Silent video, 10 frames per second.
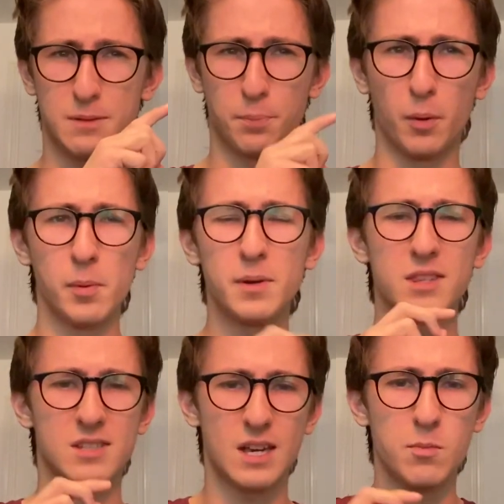probably the
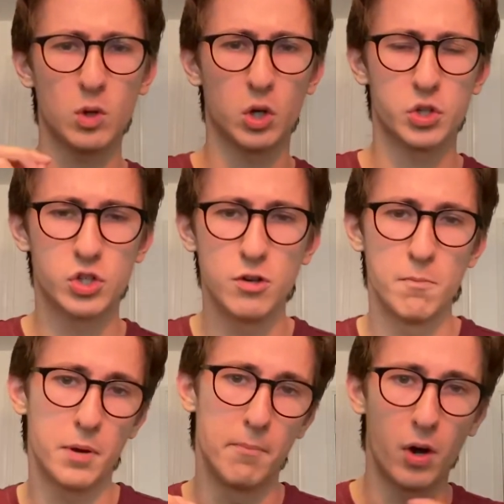same costume,
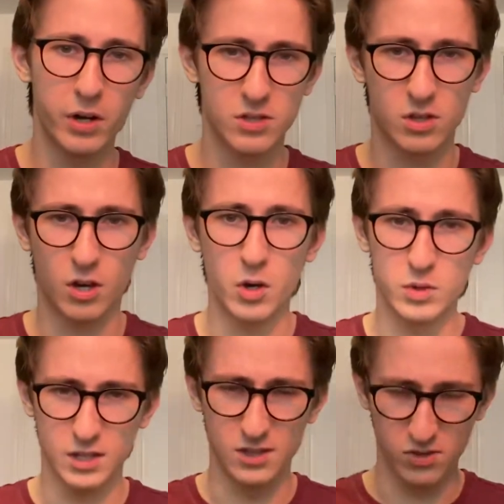but minus the coat as